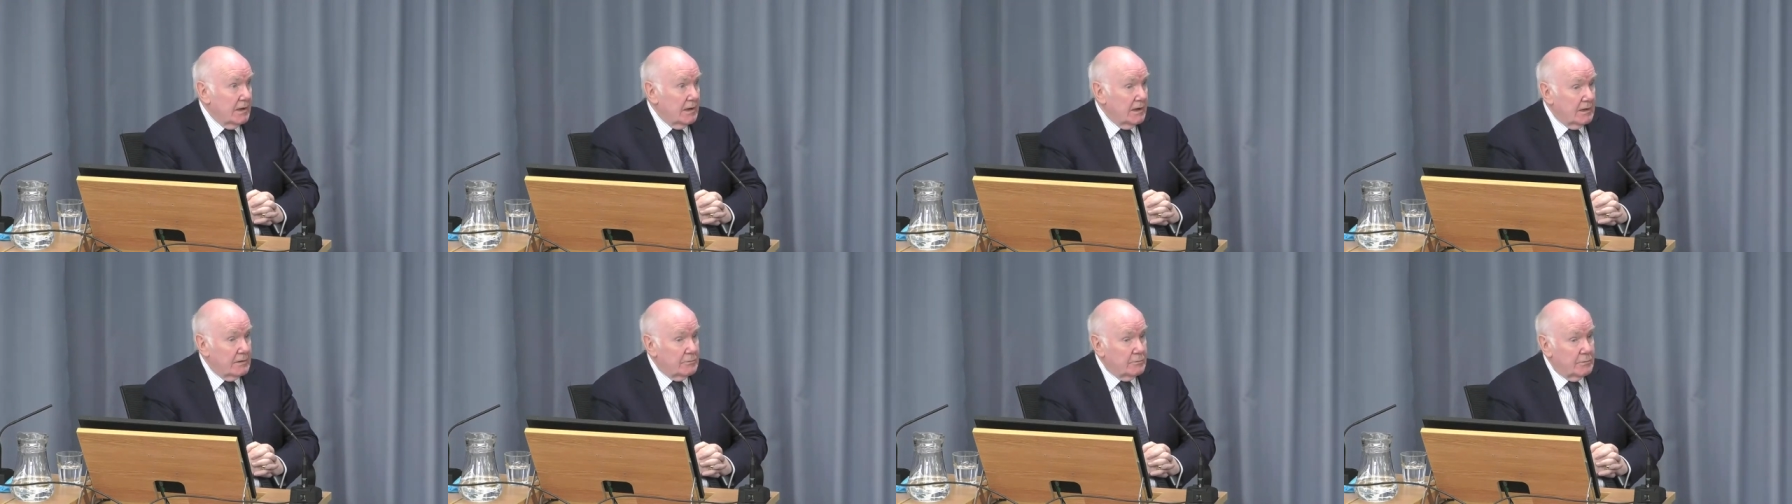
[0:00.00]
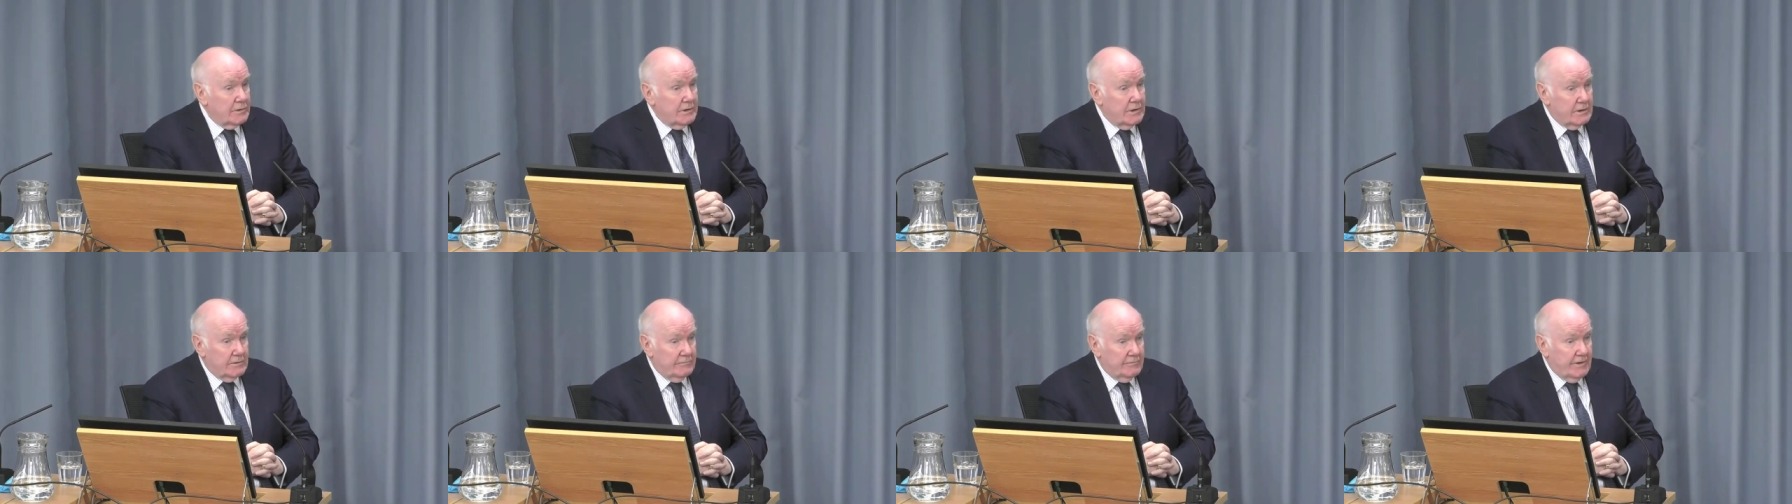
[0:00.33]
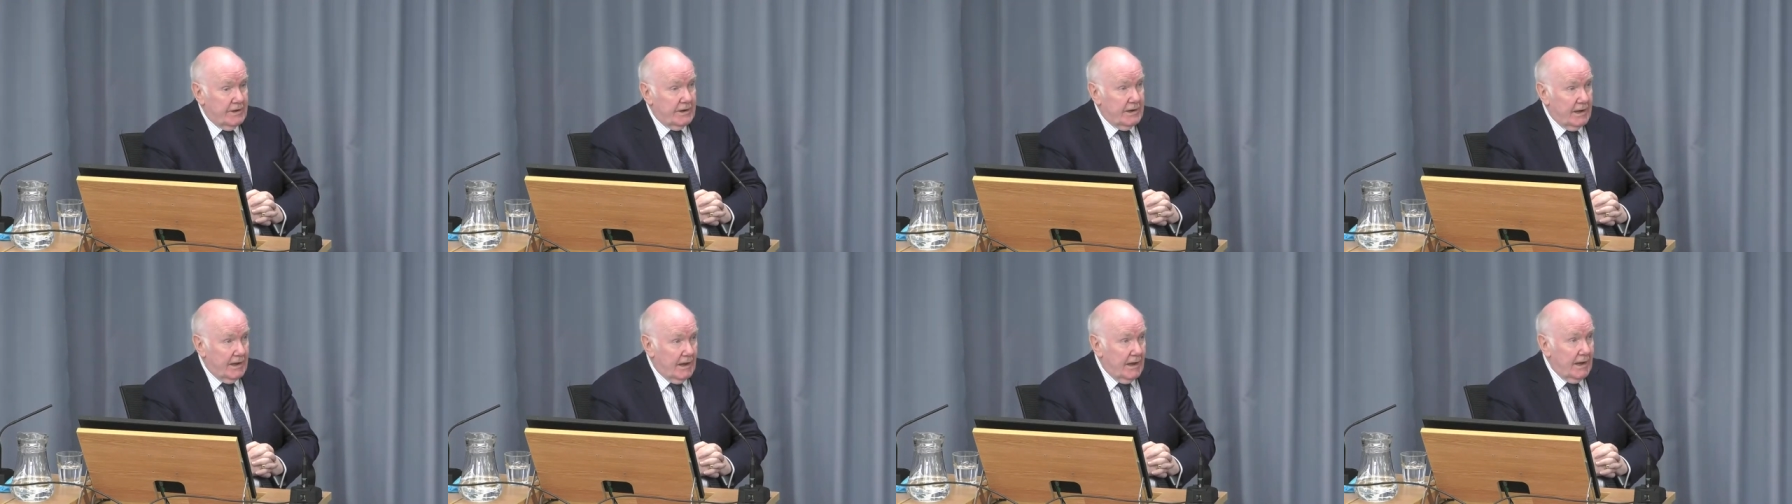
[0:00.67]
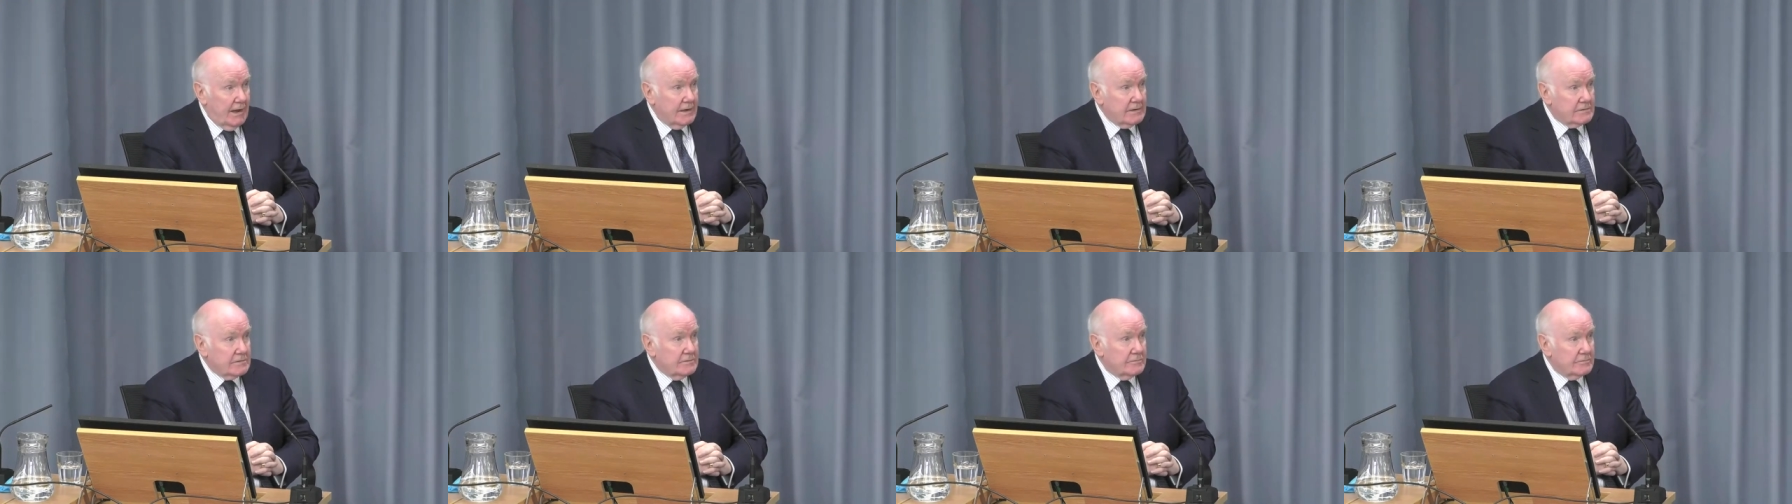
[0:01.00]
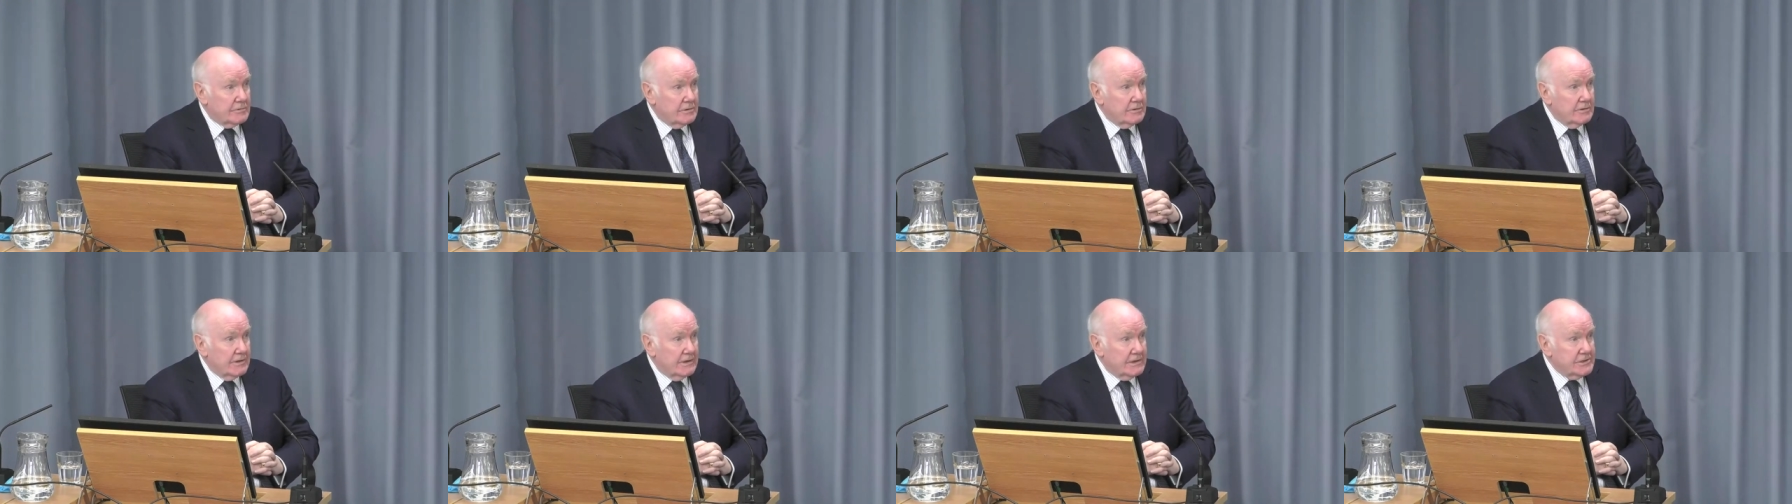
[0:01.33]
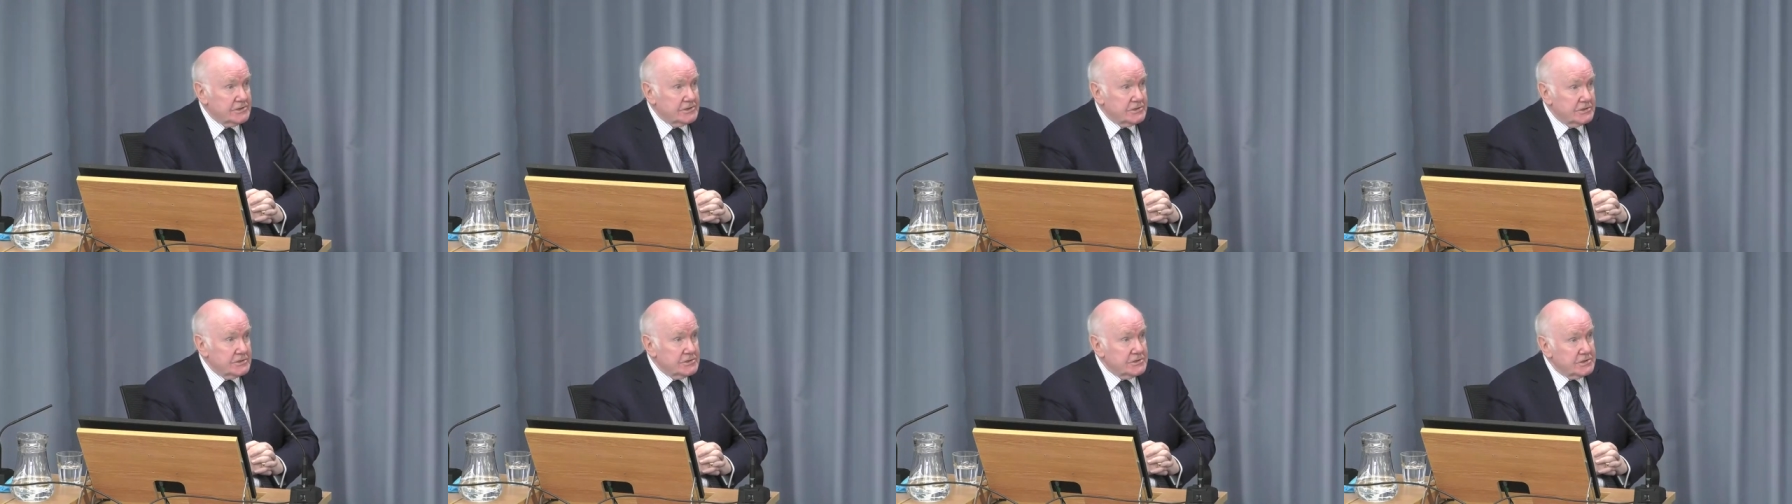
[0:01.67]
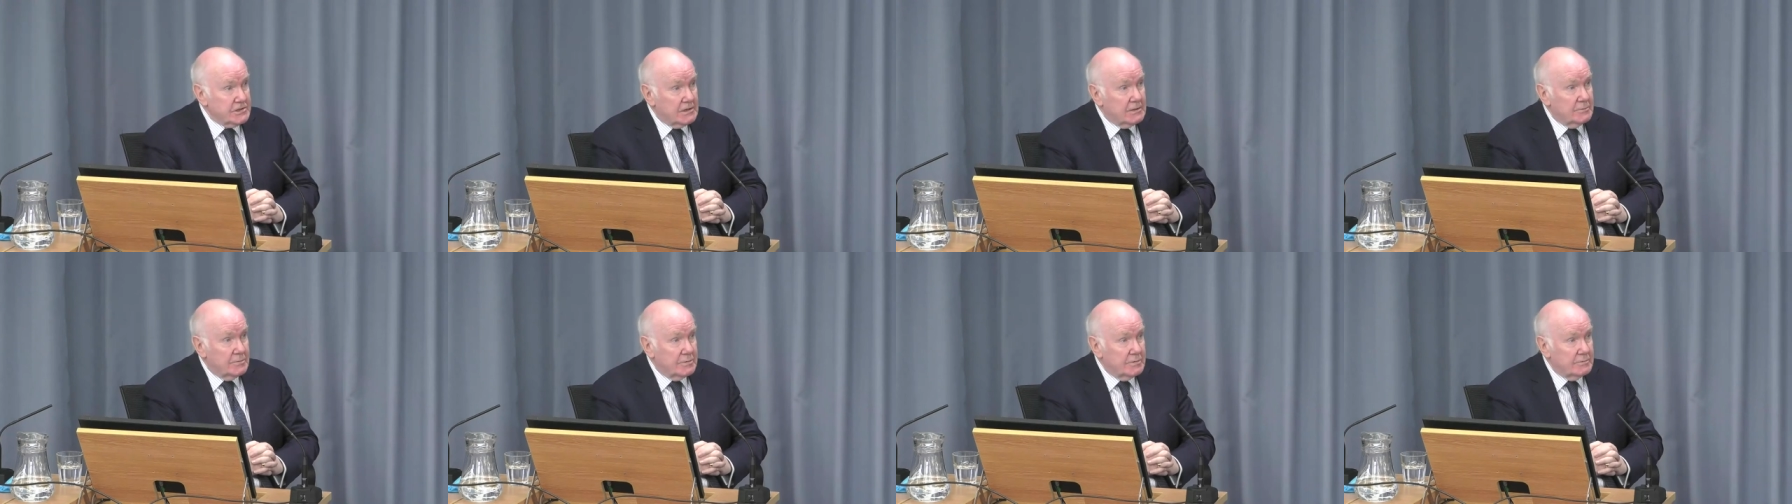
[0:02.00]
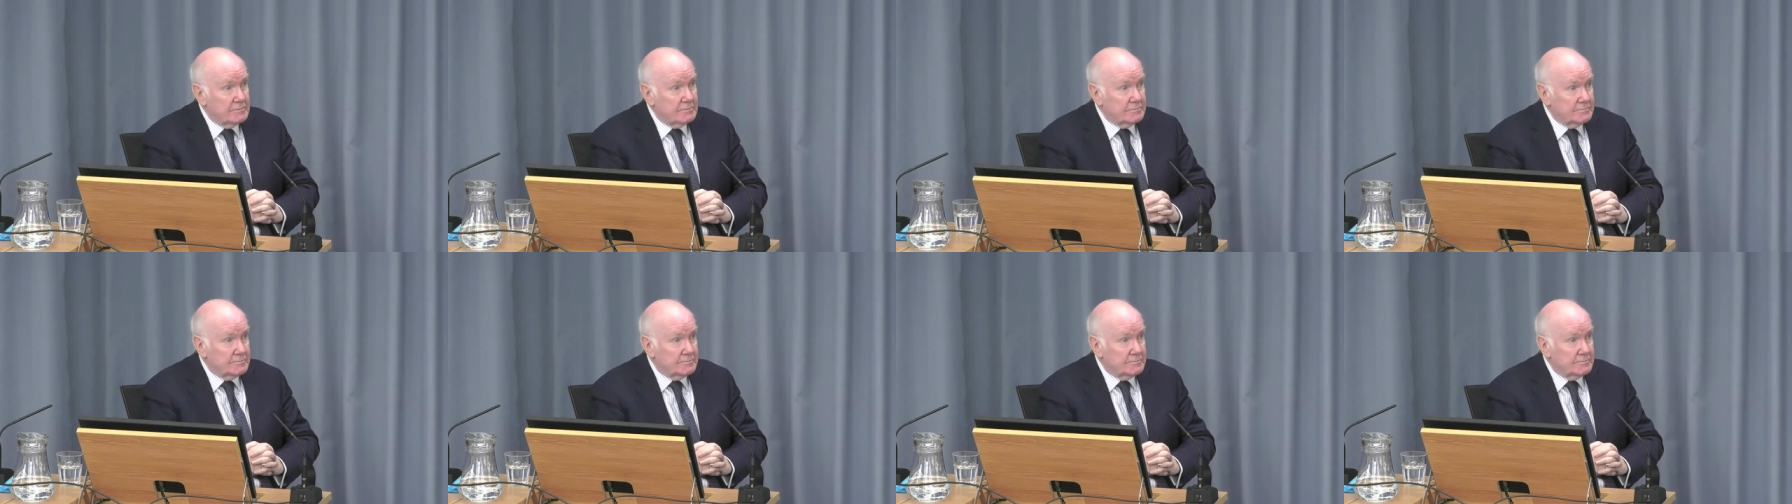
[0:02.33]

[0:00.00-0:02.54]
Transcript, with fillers: And we had a very active relationship.